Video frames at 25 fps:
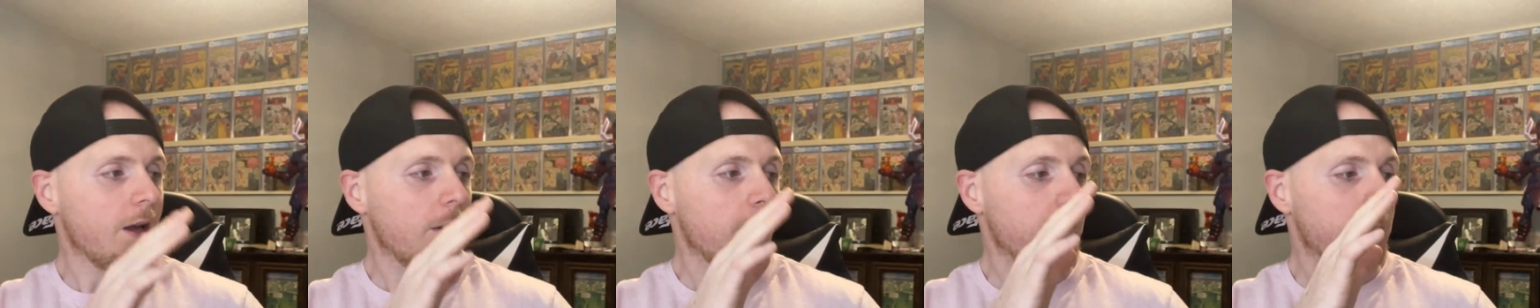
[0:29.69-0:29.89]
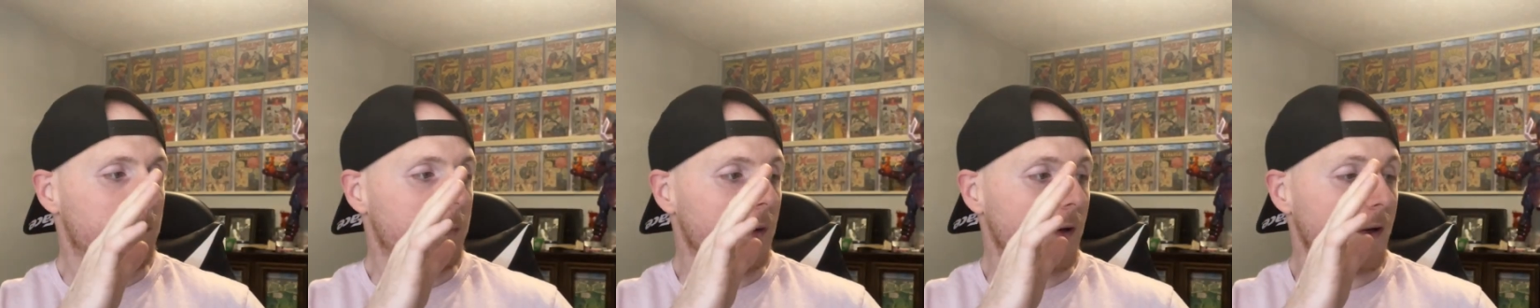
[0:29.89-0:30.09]

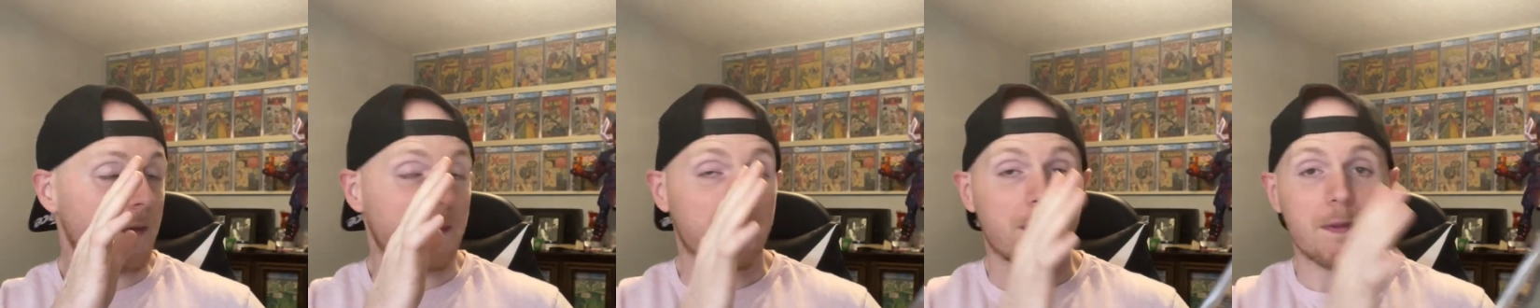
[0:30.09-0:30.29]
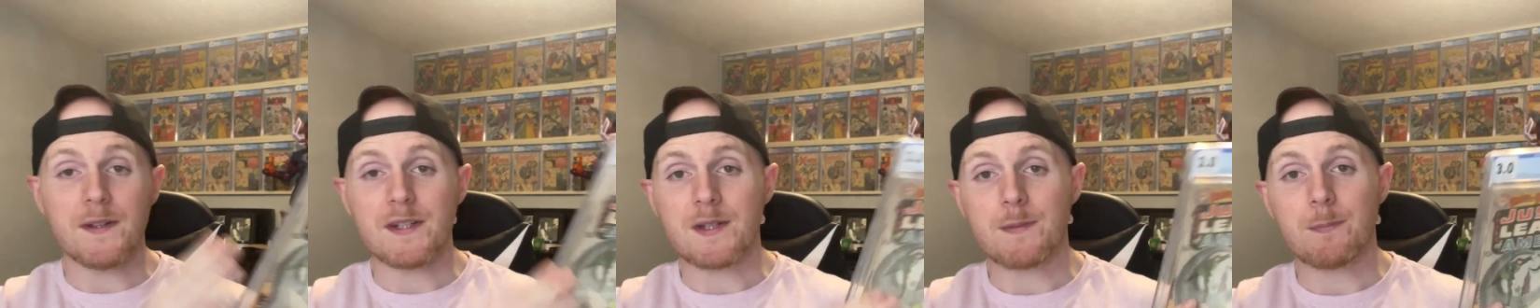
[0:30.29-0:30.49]
But
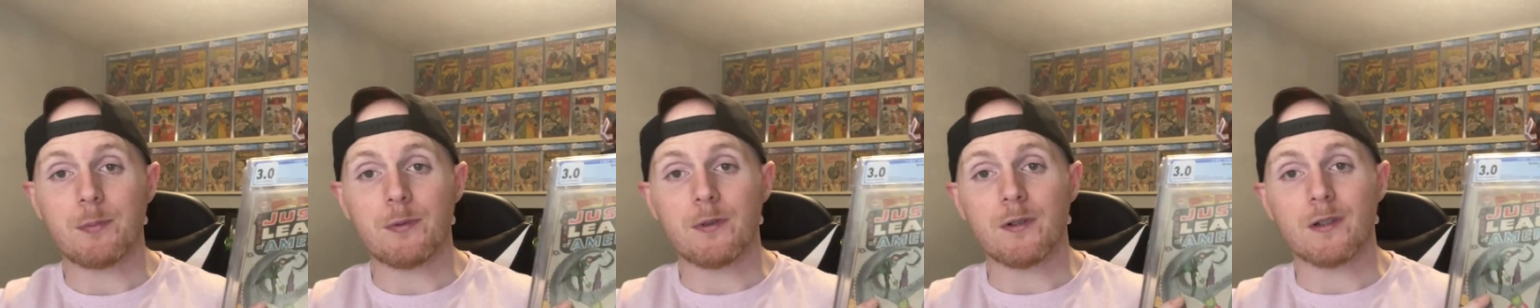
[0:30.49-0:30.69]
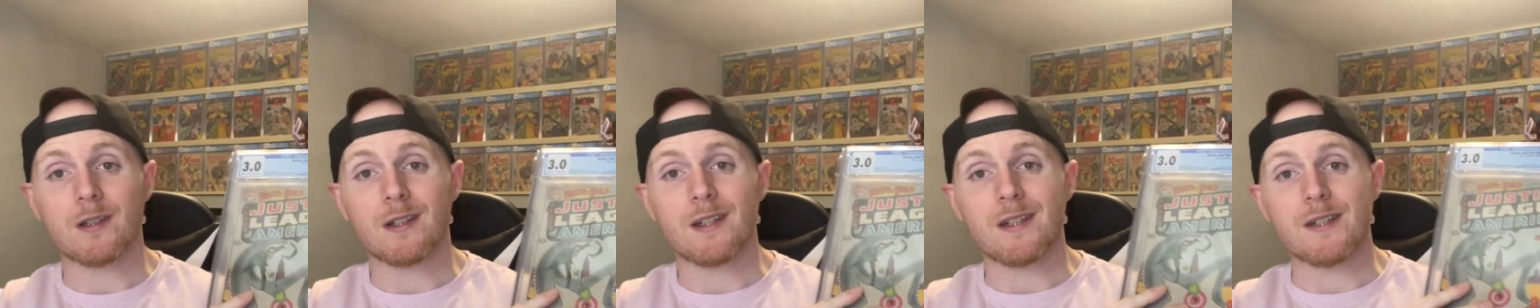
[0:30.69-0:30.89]
this
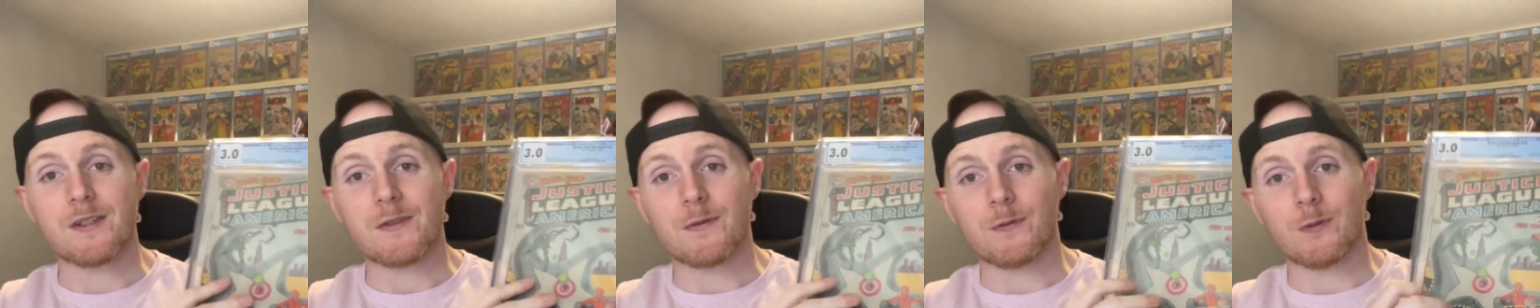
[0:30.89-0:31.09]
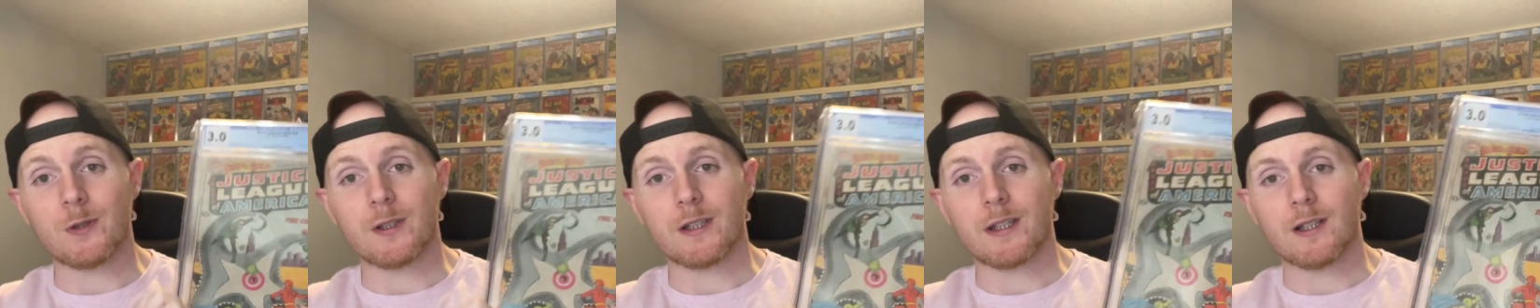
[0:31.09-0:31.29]
book is
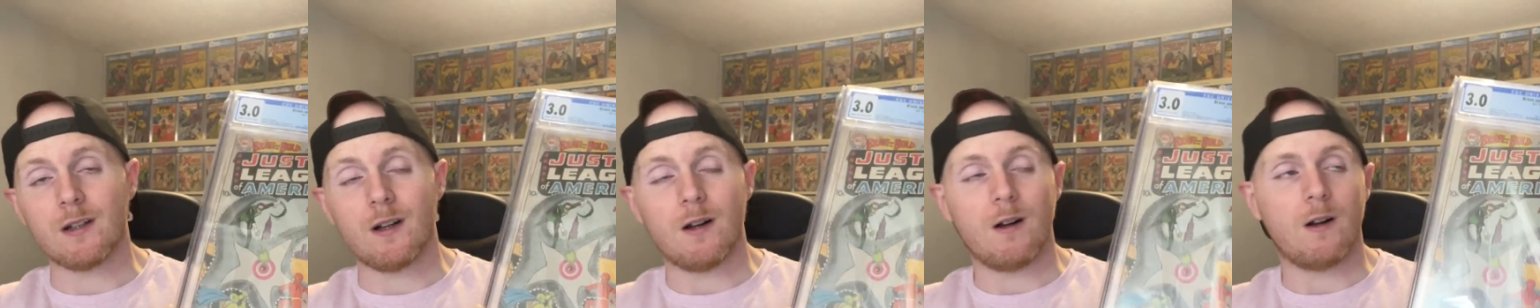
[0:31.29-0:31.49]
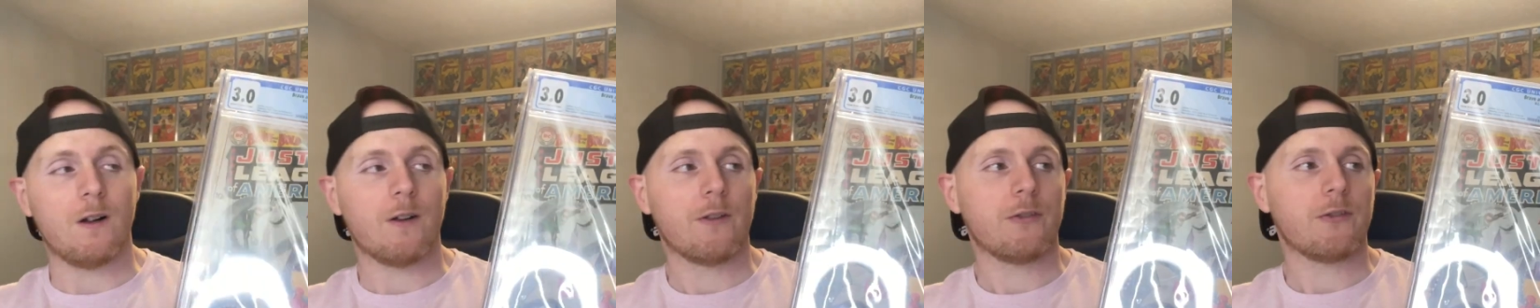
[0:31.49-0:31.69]
freaking
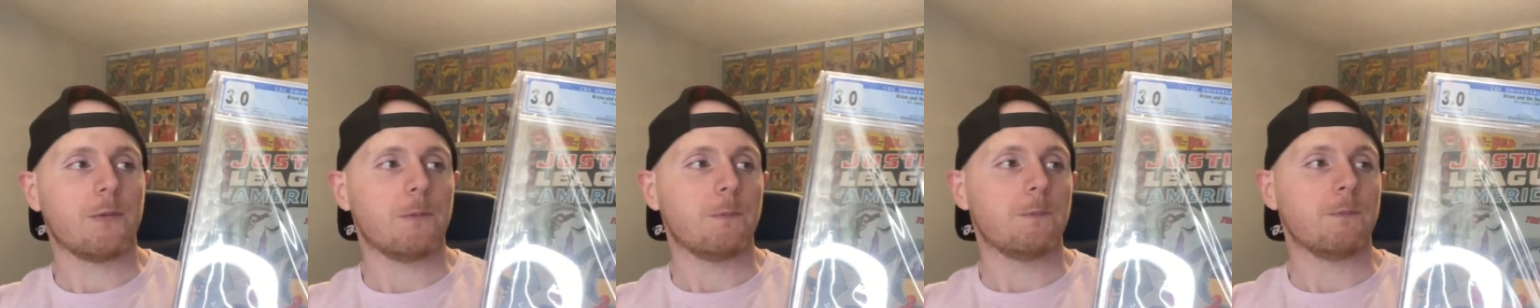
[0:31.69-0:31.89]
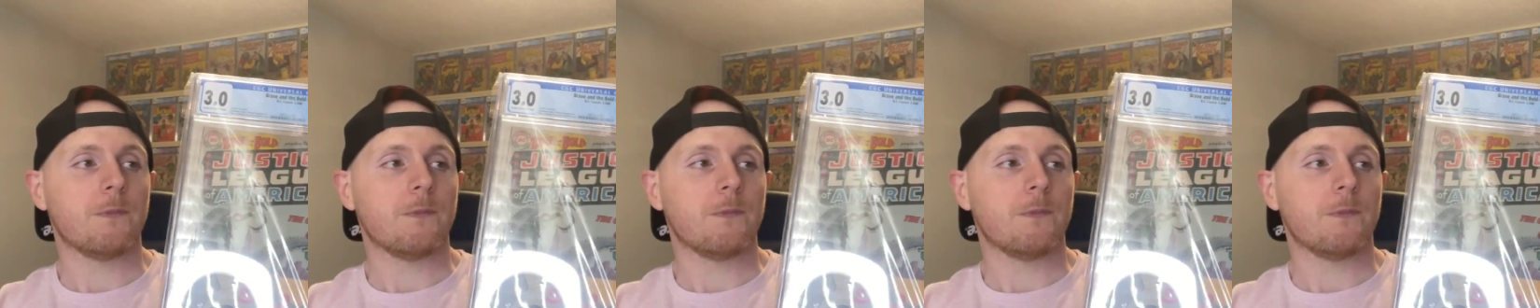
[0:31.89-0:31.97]
awesome.